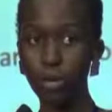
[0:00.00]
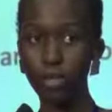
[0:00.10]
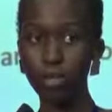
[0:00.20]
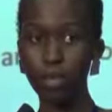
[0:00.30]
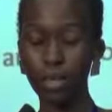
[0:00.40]

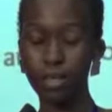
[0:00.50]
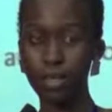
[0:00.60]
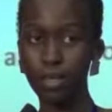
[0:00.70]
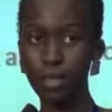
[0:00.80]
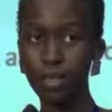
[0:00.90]
well know
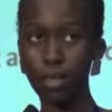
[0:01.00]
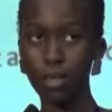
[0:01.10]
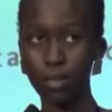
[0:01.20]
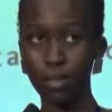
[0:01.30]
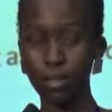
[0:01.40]
that in
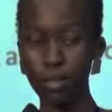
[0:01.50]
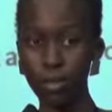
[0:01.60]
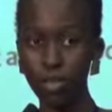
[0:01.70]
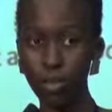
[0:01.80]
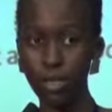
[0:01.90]

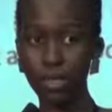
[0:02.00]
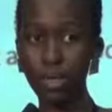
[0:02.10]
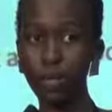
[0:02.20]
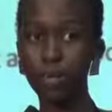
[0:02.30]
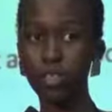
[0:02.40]

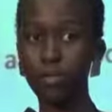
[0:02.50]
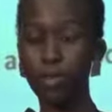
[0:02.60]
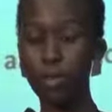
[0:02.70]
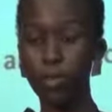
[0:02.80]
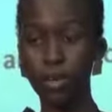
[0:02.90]
USA, most of the
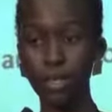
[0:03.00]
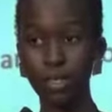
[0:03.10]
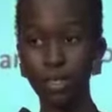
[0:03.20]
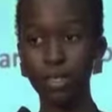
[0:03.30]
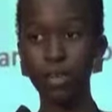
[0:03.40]
people
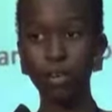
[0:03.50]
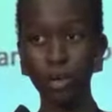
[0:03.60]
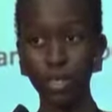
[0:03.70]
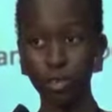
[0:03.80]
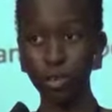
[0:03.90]
eat
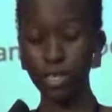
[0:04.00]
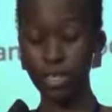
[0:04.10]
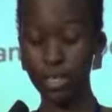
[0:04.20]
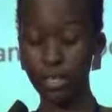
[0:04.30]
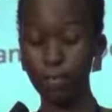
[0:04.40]

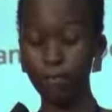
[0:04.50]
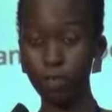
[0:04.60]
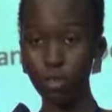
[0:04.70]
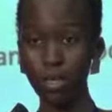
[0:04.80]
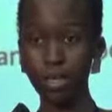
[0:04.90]
ready-to-eat
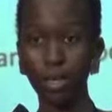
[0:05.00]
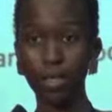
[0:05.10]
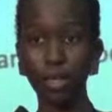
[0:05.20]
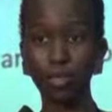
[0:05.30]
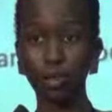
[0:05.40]
foods,
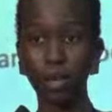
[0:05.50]
and that's